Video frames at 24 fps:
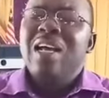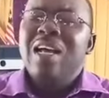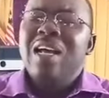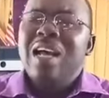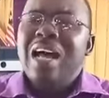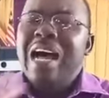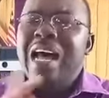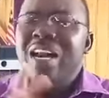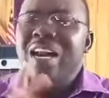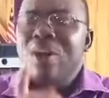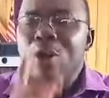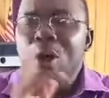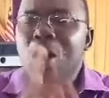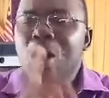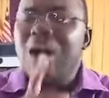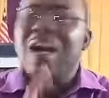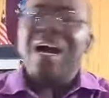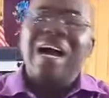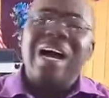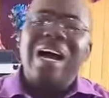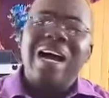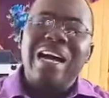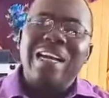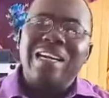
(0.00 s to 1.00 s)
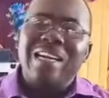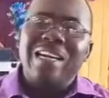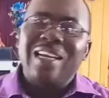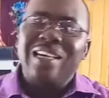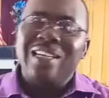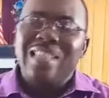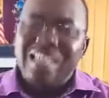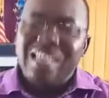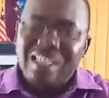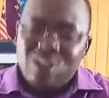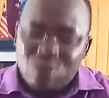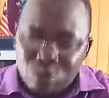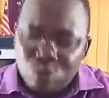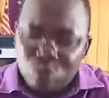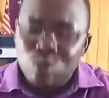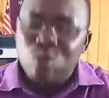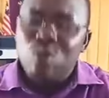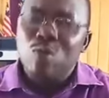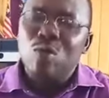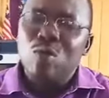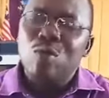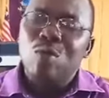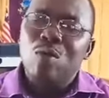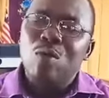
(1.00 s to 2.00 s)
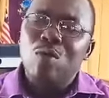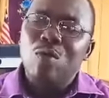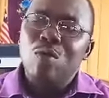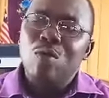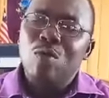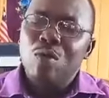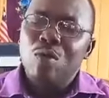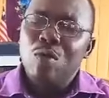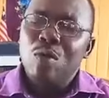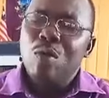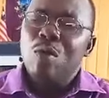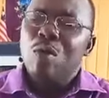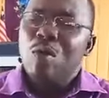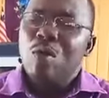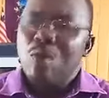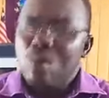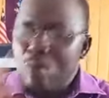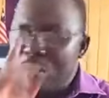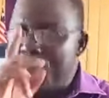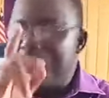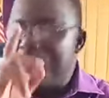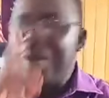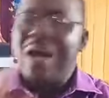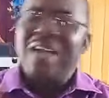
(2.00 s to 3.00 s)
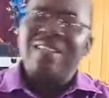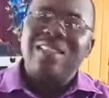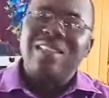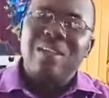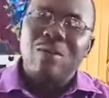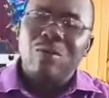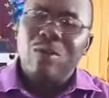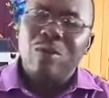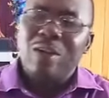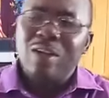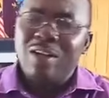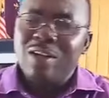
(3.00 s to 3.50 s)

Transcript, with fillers: I know, God, this too will pass away.